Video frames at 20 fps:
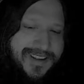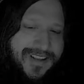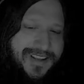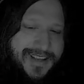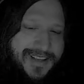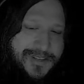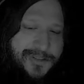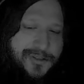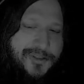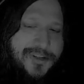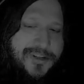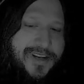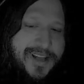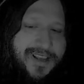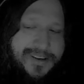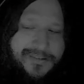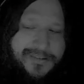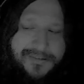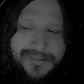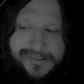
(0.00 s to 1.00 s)
as a
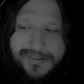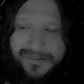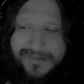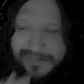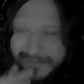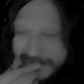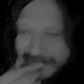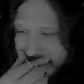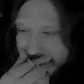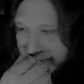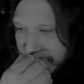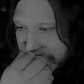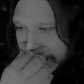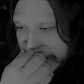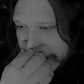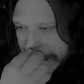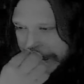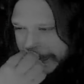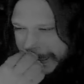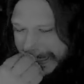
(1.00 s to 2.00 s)
child
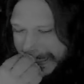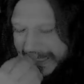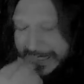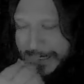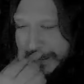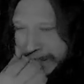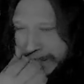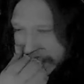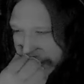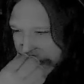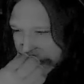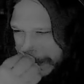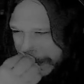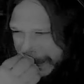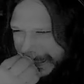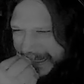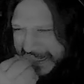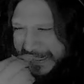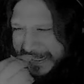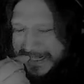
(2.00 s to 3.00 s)
is
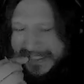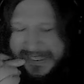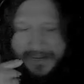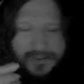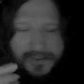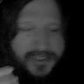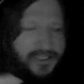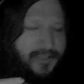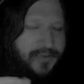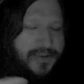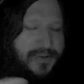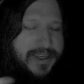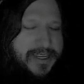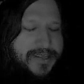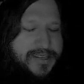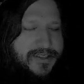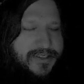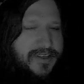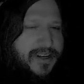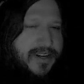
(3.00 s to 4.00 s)
because I was doing
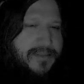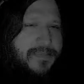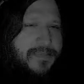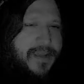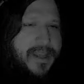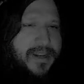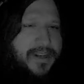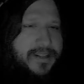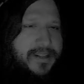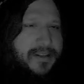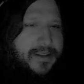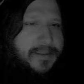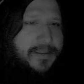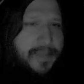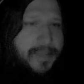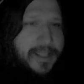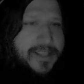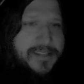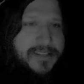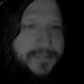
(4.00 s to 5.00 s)
it just automatically, a
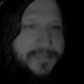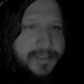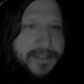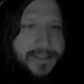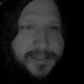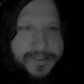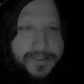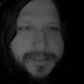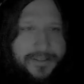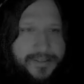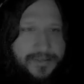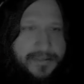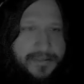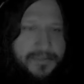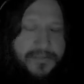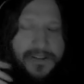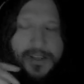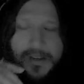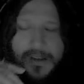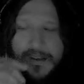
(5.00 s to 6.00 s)
Pledge of Allegiance to the
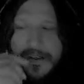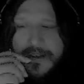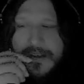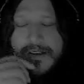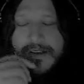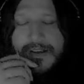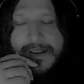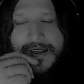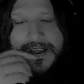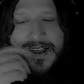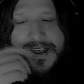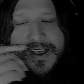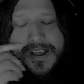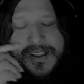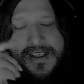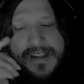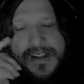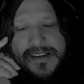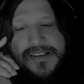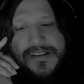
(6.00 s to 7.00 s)
flag.
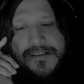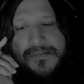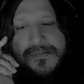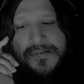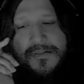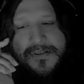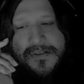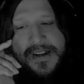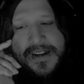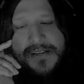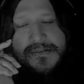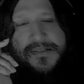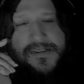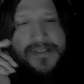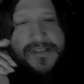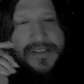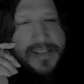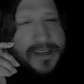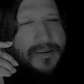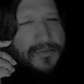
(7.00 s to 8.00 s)
And at a certain point, I was
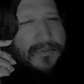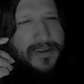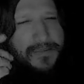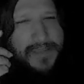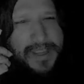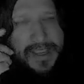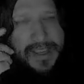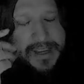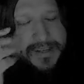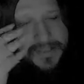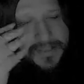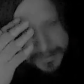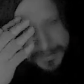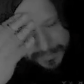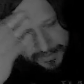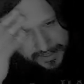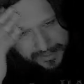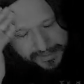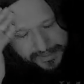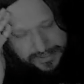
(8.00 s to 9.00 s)
just like, what am I actually
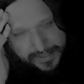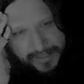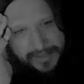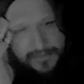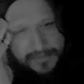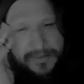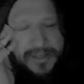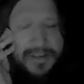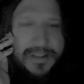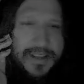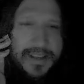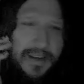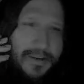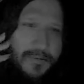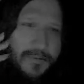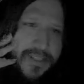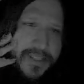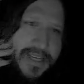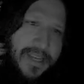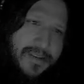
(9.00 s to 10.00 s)
pledging? Like,
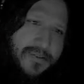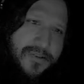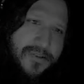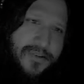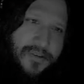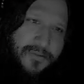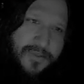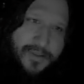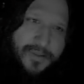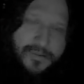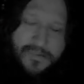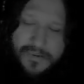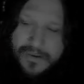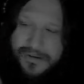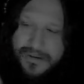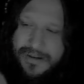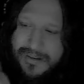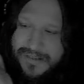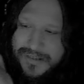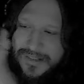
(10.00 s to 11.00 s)
once I understood what the
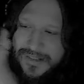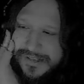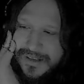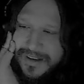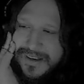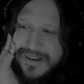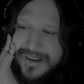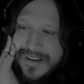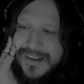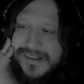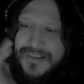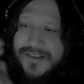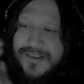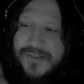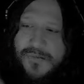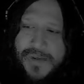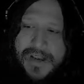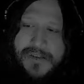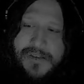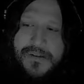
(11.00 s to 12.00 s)
word
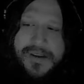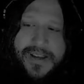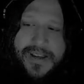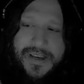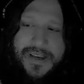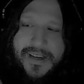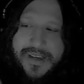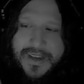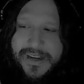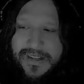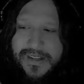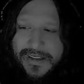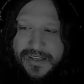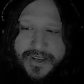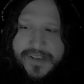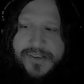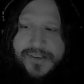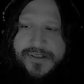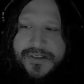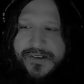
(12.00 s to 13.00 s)
swearing and
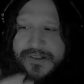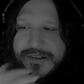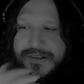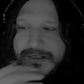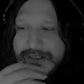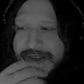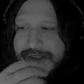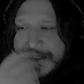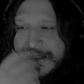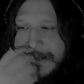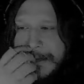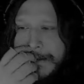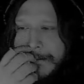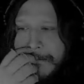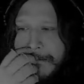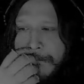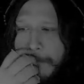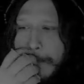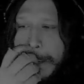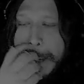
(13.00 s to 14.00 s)
allegiance and a
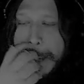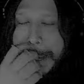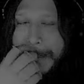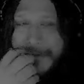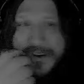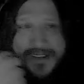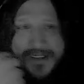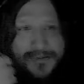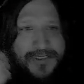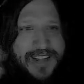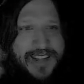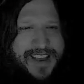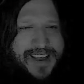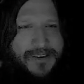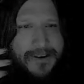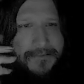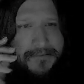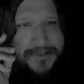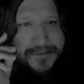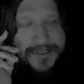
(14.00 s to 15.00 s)
flag, what a flag
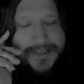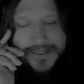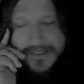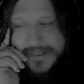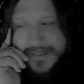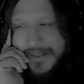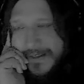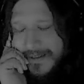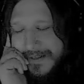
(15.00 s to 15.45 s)
represents,